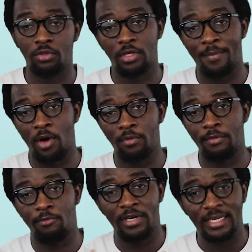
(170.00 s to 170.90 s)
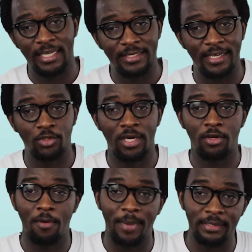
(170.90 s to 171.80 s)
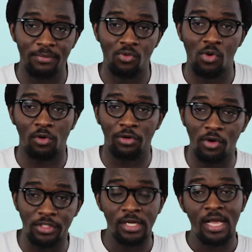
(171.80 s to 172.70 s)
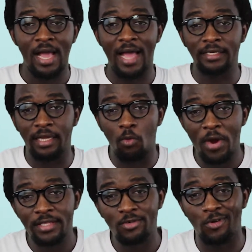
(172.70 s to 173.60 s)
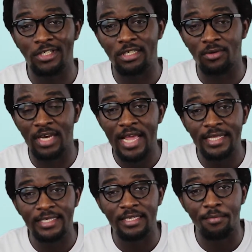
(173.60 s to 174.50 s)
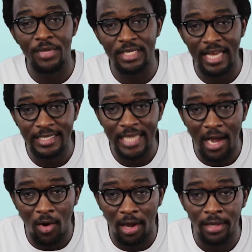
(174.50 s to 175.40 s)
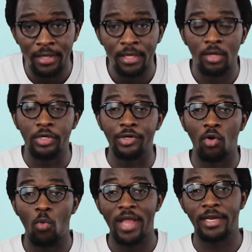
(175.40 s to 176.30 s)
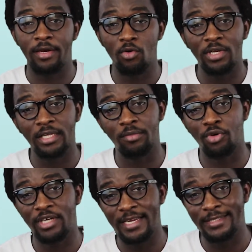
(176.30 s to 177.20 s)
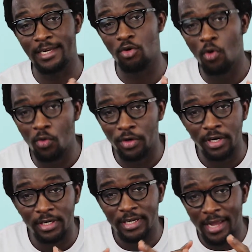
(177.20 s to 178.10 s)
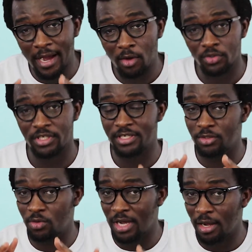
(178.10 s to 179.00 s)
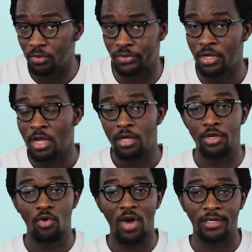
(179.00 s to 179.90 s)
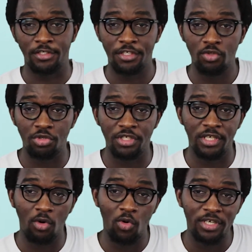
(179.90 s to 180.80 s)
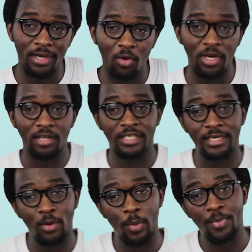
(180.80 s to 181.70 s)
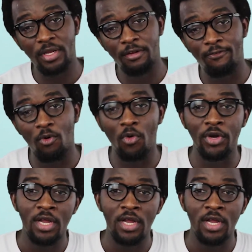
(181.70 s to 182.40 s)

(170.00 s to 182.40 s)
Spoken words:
about whether they are sexually compatible or not, and they wait until late in the midnight hour, when they know that the brother is alone in the house, in his own house, and she too, she's alone in her own house. Then they will pick the phone,